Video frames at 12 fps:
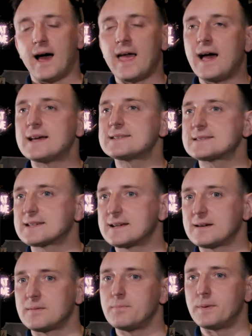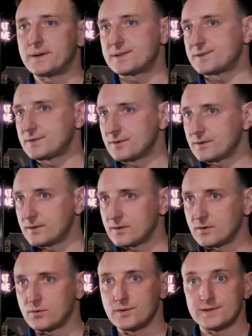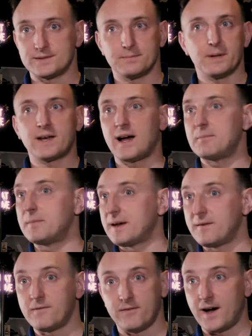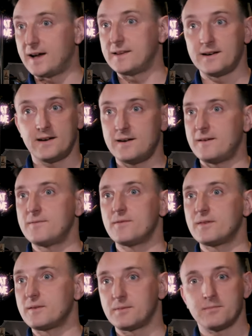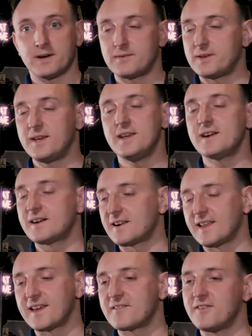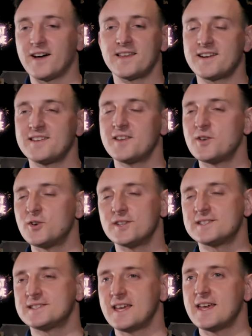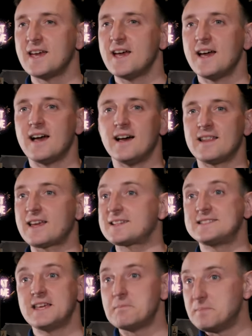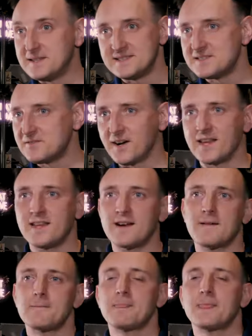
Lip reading: I ask person who is become my father here, like father in the USA, let's say business father,